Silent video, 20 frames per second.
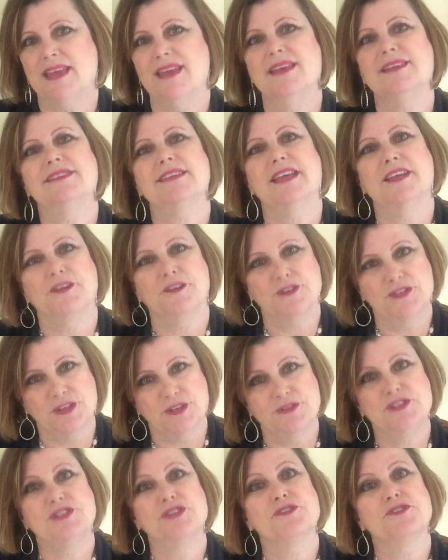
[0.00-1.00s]
is
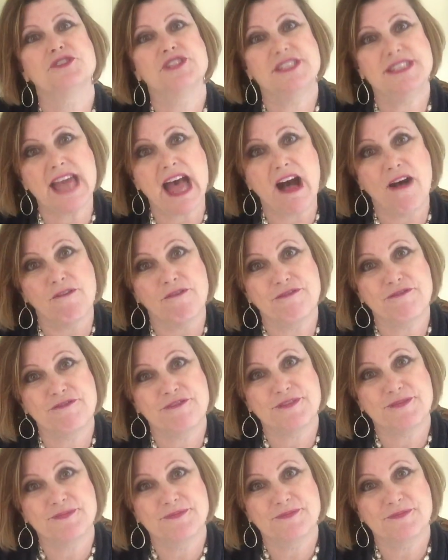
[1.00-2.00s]
introduce yourself,
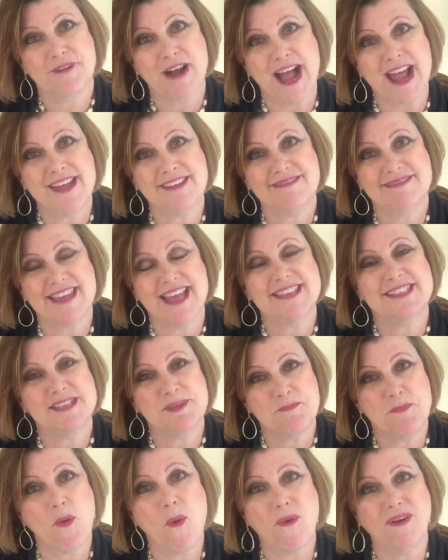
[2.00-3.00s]
right? That's
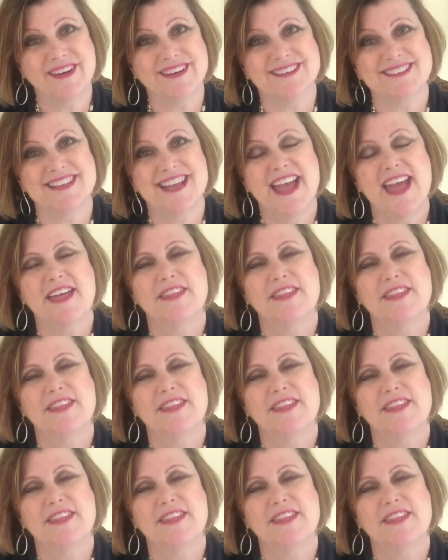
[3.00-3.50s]
important.